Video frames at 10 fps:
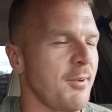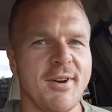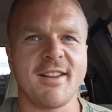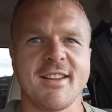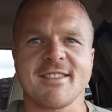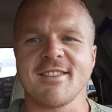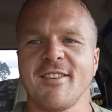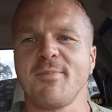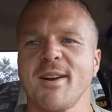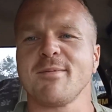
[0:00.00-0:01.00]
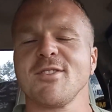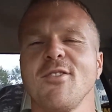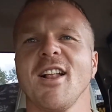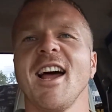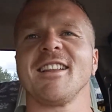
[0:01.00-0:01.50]
point of this stuff. But I'm
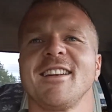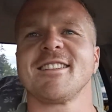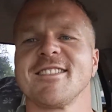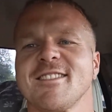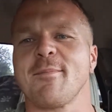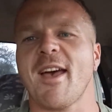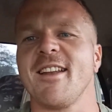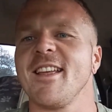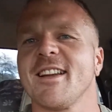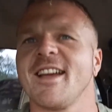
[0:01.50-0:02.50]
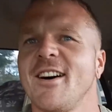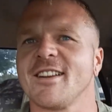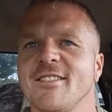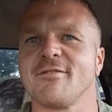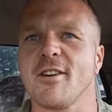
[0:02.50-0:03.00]
so glad that it's just, I'm out of that
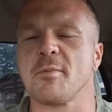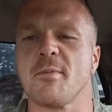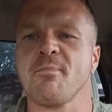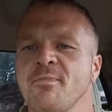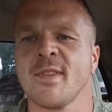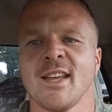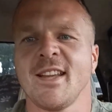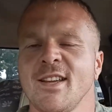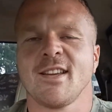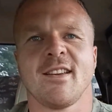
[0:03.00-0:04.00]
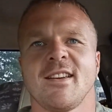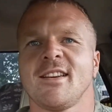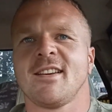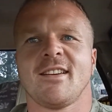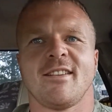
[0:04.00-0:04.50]
chaotic environment.
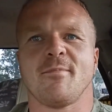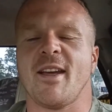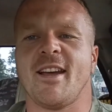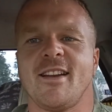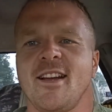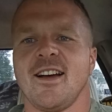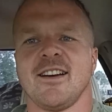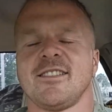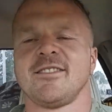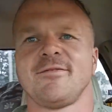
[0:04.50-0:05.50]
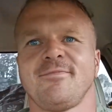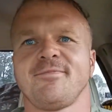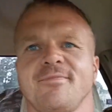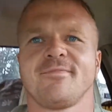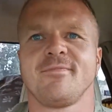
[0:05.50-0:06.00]
Man,
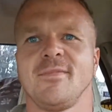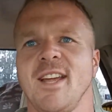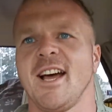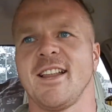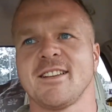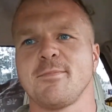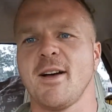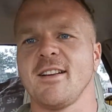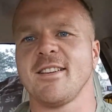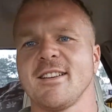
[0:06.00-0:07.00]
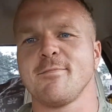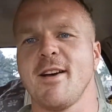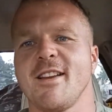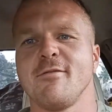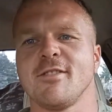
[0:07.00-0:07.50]
yeah, that's
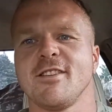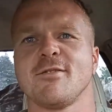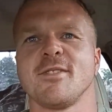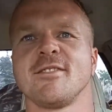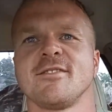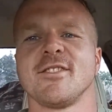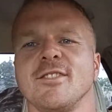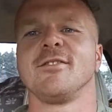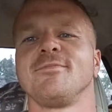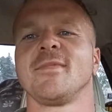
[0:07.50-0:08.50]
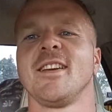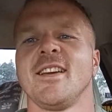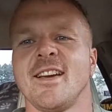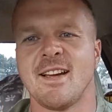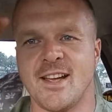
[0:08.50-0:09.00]
about it with this one. So
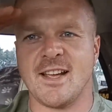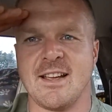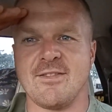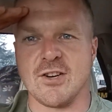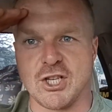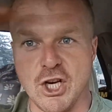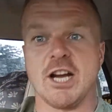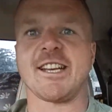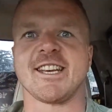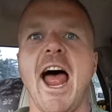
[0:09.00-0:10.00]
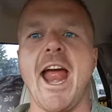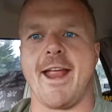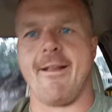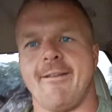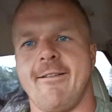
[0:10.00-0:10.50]
have a good
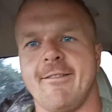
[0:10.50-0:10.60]
day.